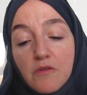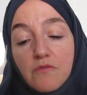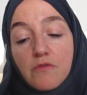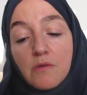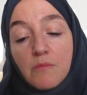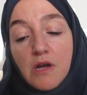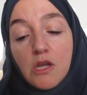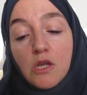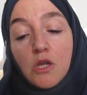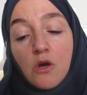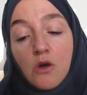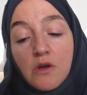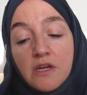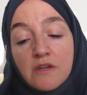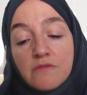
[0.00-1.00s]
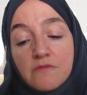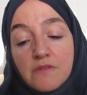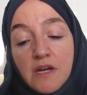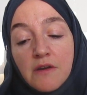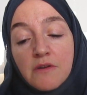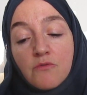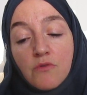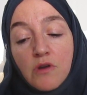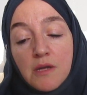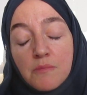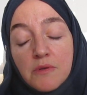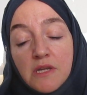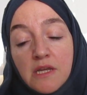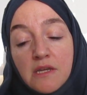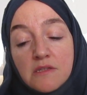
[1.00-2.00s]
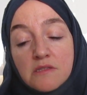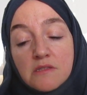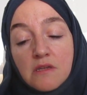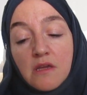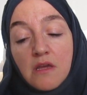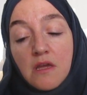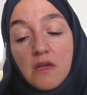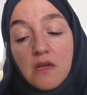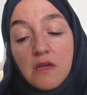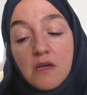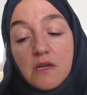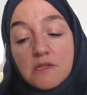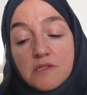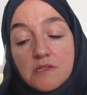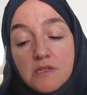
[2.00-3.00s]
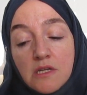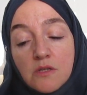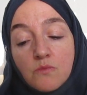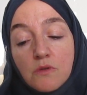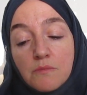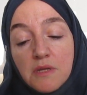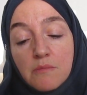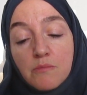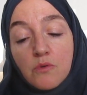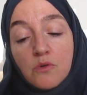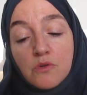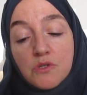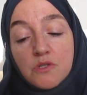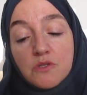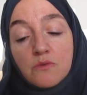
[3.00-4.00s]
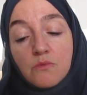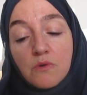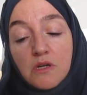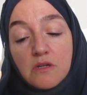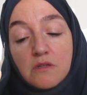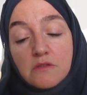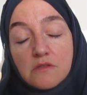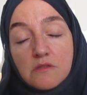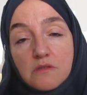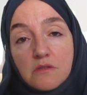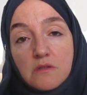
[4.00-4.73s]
from our long and varied ripenings, a son will be born to the world,